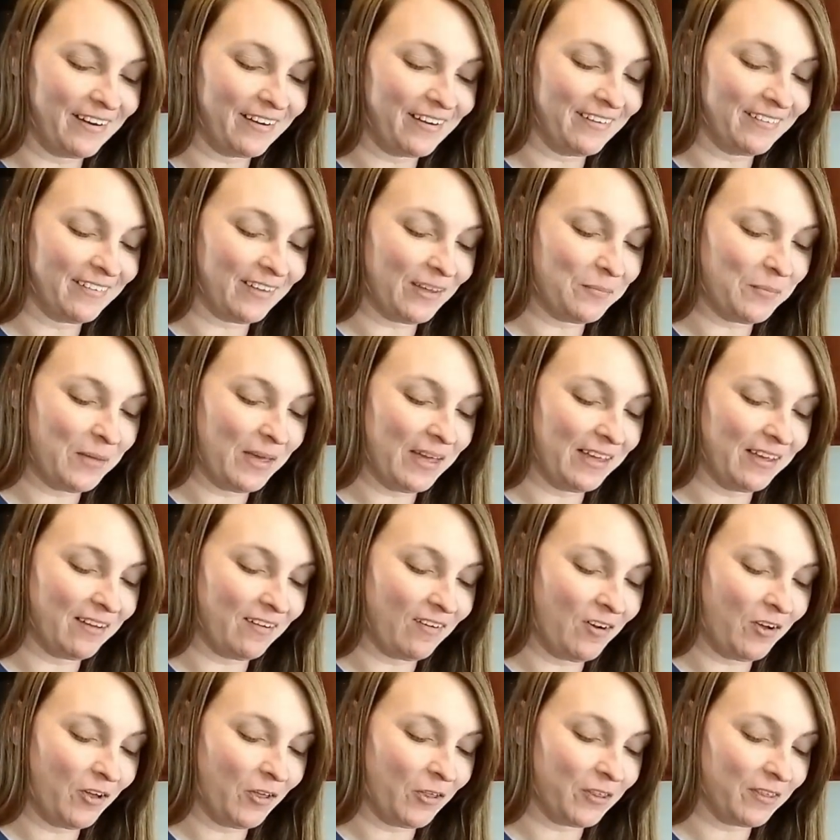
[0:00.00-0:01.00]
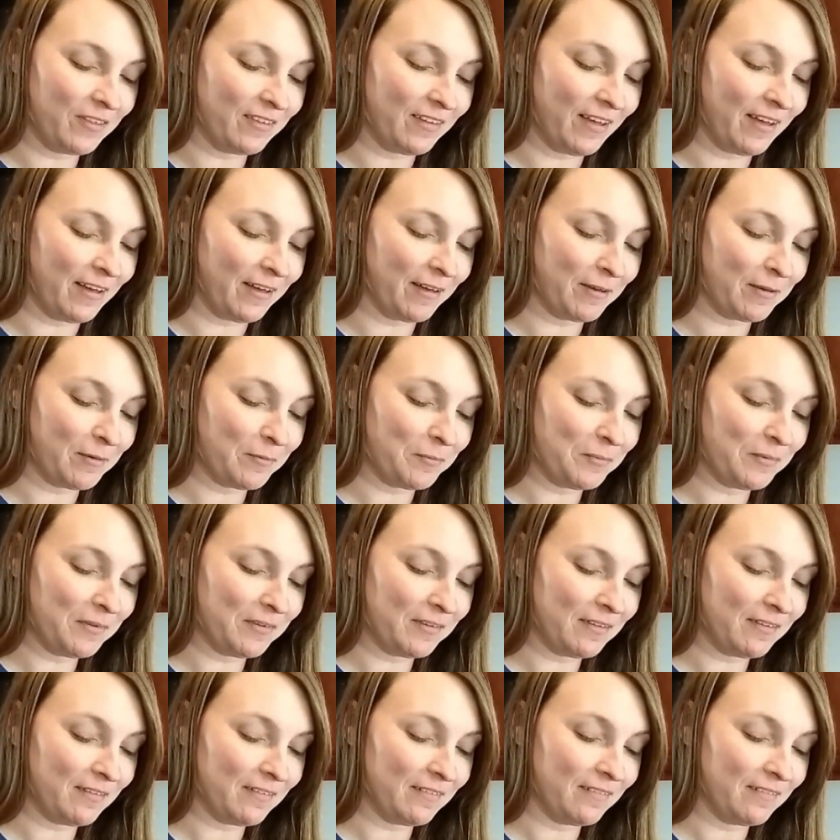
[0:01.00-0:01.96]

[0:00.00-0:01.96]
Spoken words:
because I make it all the time. So.